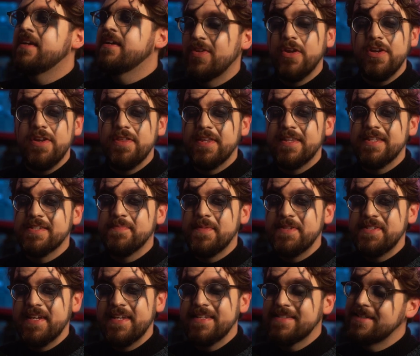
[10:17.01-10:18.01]
The only thing that's
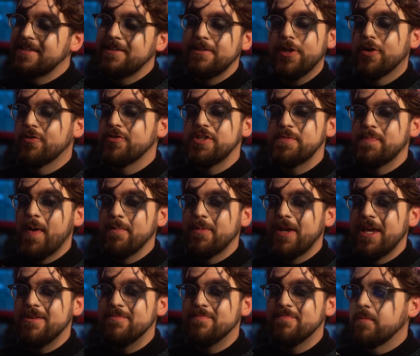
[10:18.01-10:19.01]
missing is a little orange
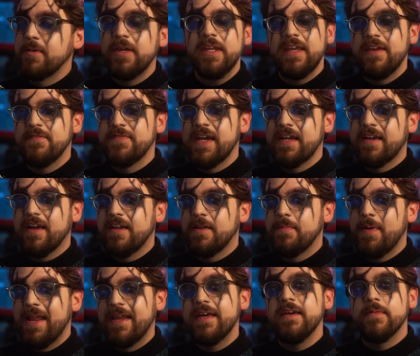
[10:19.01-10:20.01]
pumpkin. I'm going to give that
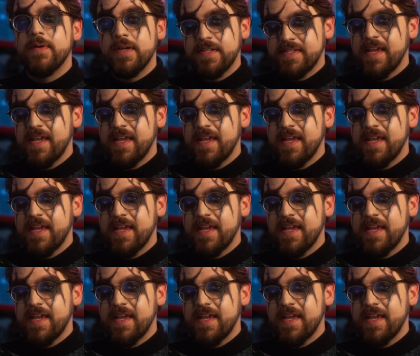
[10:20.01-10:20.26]
color palette a